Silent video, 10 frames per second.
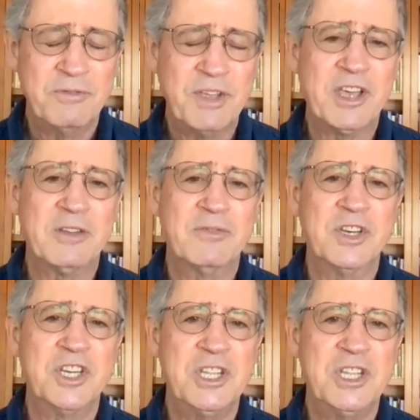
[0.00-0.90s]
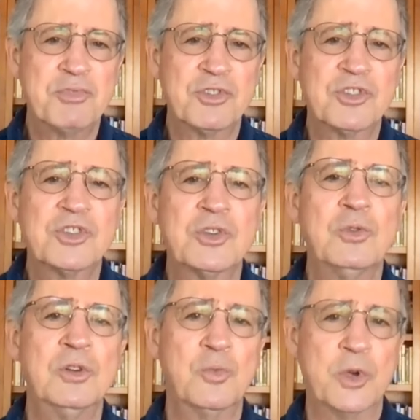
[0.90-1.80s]
out of a deeper
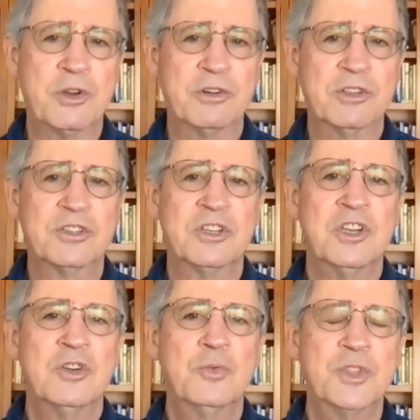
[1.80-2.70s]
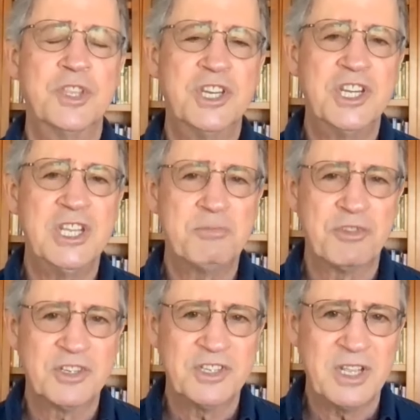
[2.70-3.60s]
soul awareness with a deeper
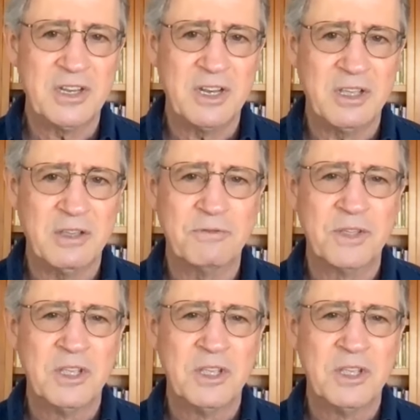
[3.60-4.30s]
set of